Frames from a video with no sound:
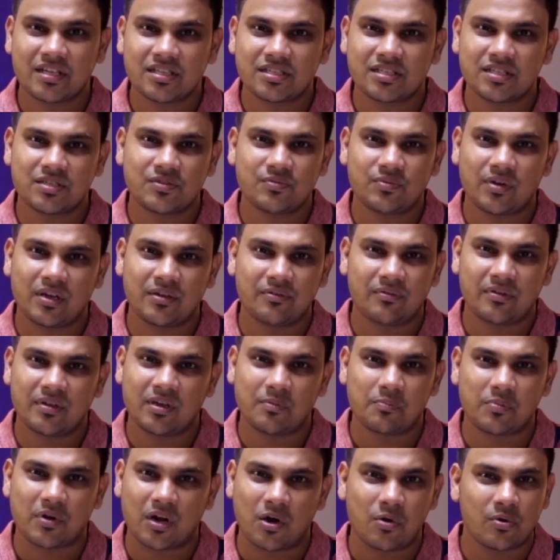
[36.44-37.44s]
reasons why we
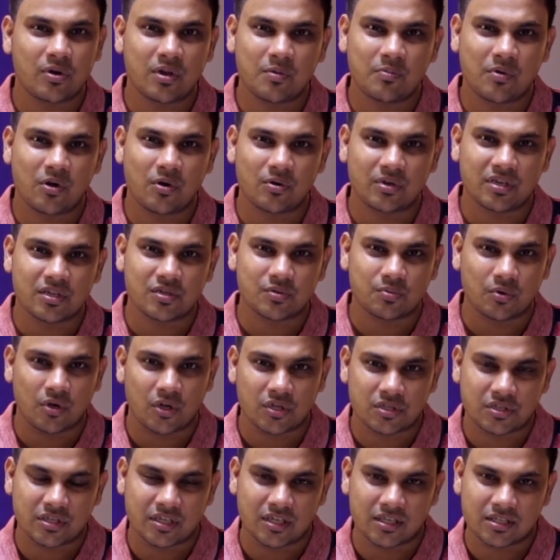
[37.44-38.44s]
are proud about this
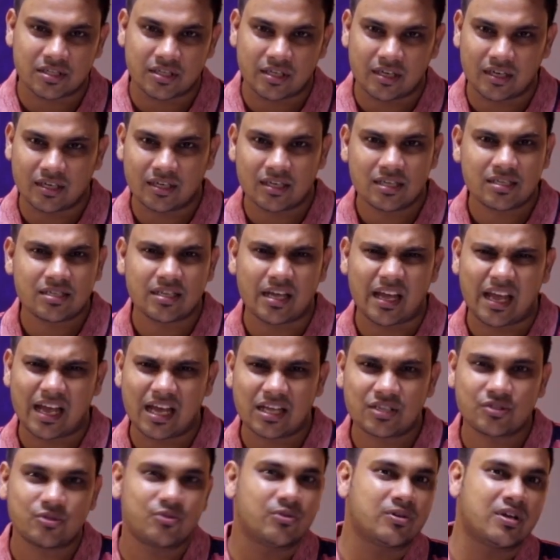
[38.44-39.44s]
watch is it is
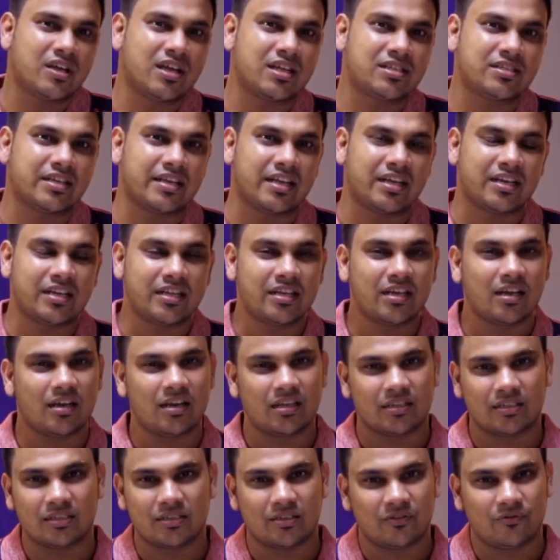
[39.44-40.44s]
as good as any
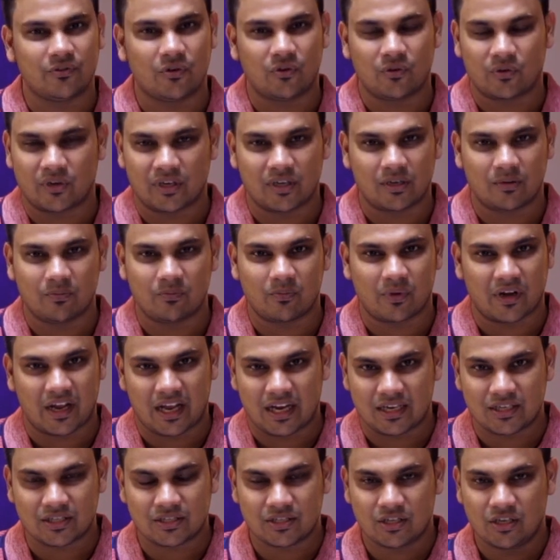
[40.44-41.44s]
other foreign
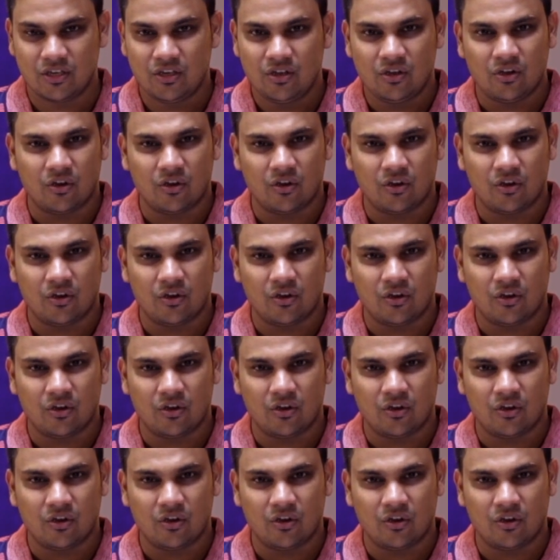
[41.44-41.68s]
brands